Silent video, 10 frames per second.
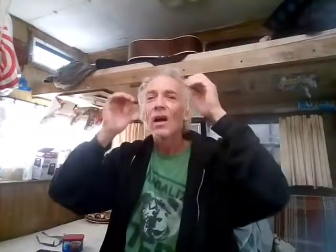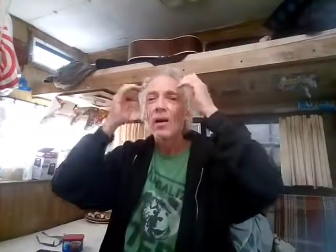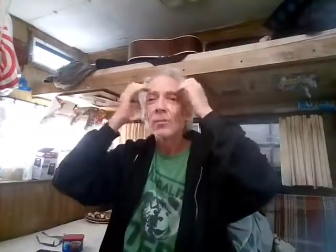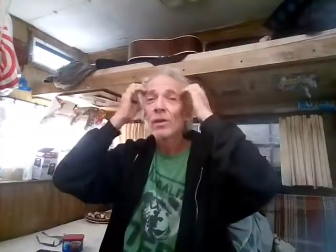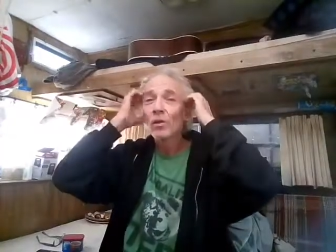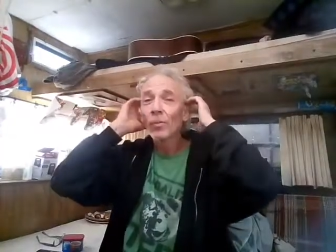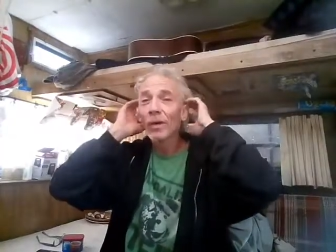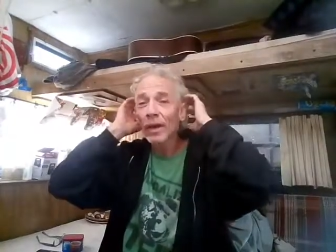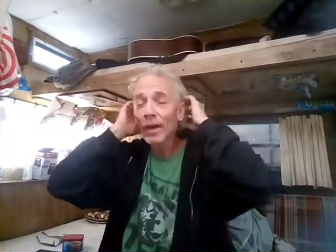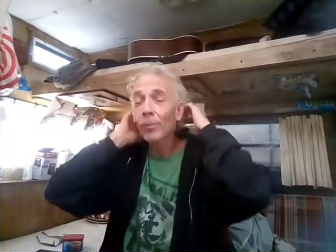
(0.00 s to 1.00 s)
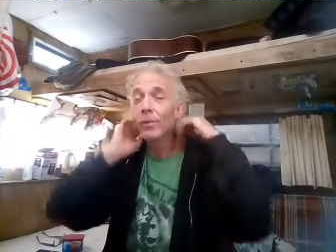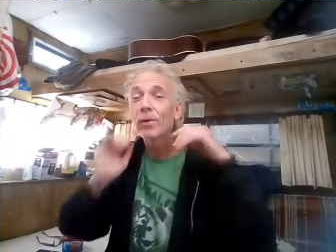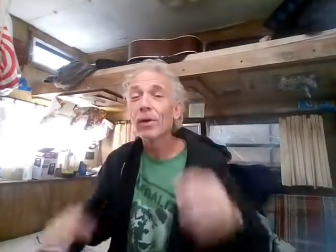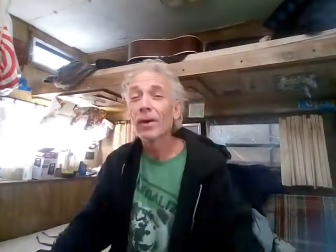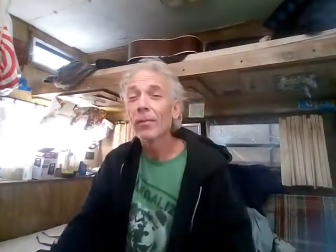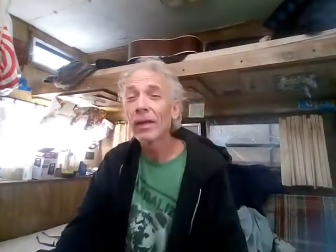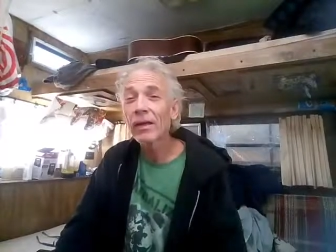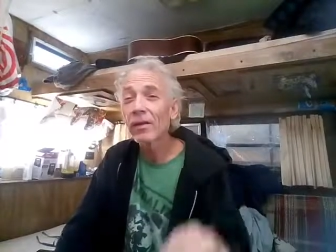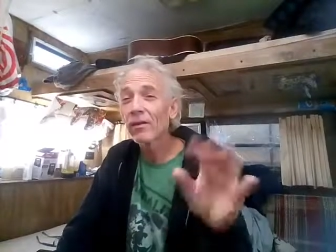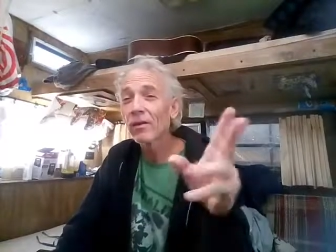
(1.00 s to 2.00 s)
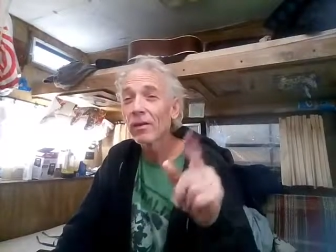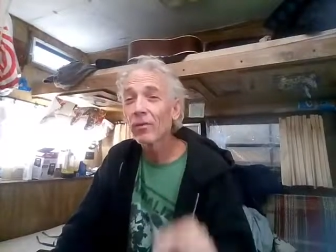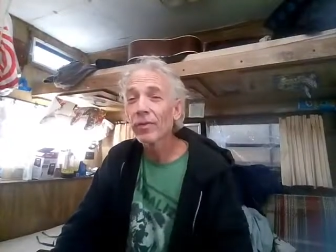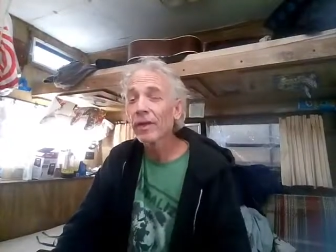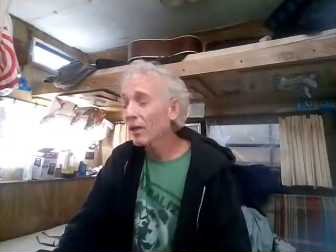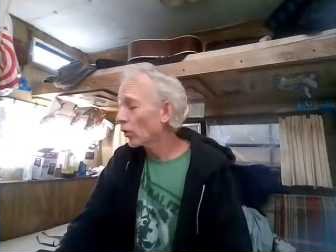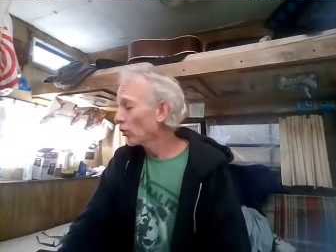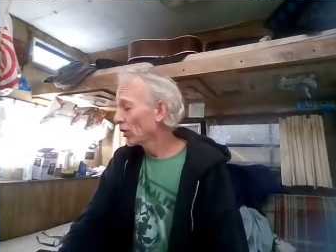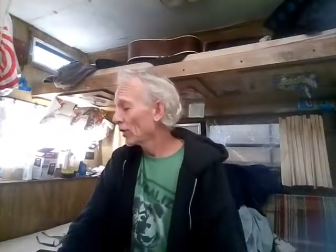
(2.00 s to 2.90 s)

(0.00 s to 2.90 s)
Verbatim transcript: I'm here in my camper and I'm making this little video.